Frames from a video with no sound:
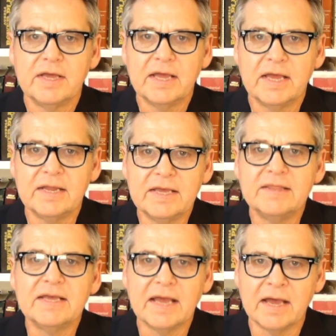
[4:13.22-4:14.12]
And in
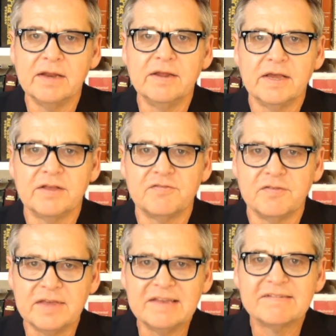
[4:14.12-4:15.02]
the end, it's
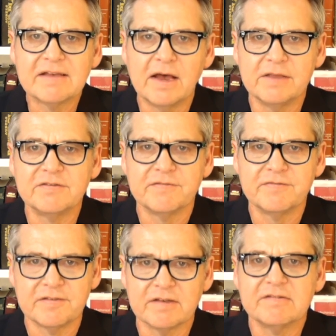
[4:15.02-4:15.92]
these kinds of
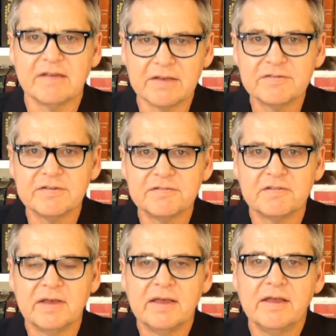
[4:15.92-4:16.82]
successes
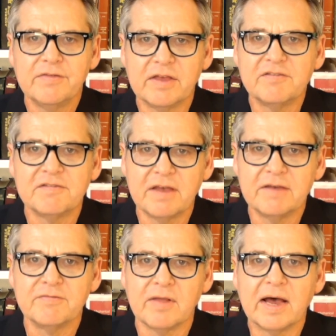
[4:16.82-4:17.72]
that save
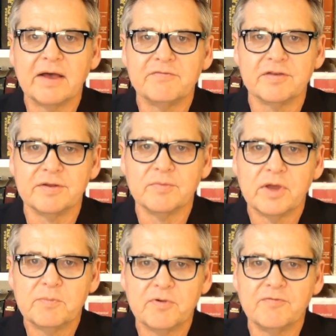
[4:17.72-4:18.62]
lives and
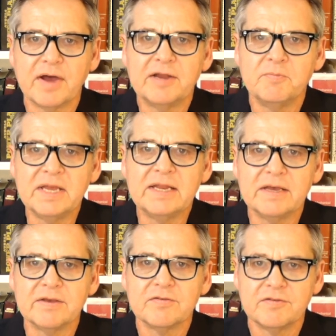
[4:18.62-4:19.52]
provide
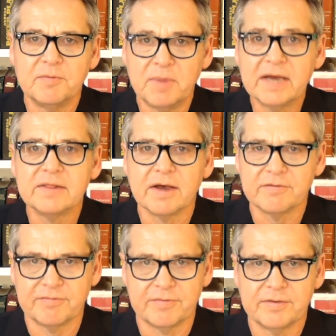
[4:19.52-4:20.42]
meaning to my life.